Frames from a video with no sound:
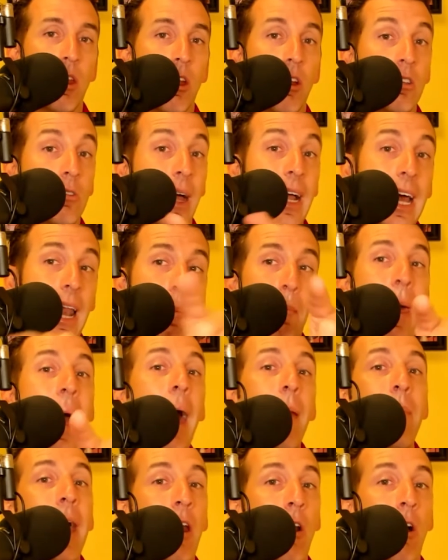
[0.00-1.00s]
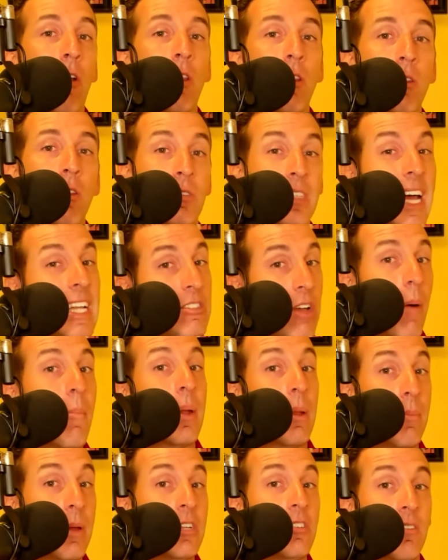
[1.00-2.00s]
So I got a madman on the loose. That's how I'm
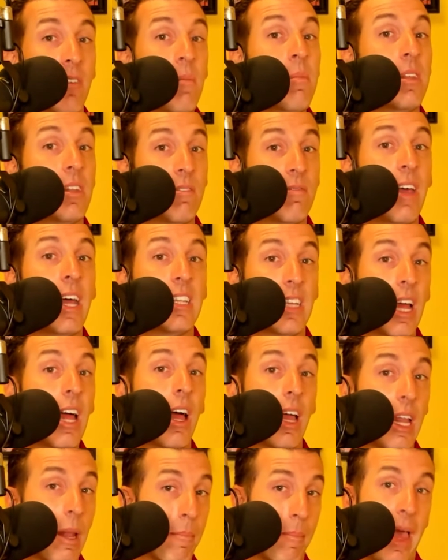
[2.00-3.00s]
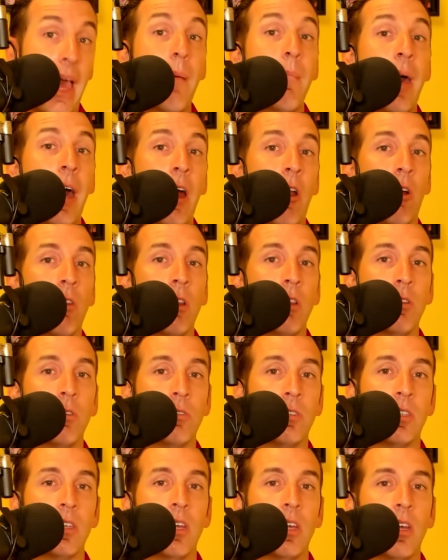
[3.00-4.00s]
going to pitch it. I'm the defense. I got a madman on the
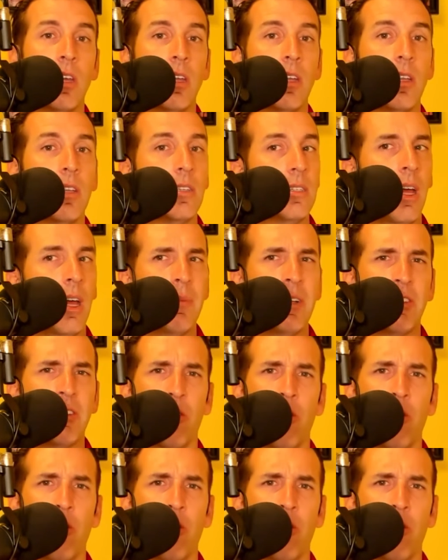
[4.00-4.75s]
loose. It's not Mr.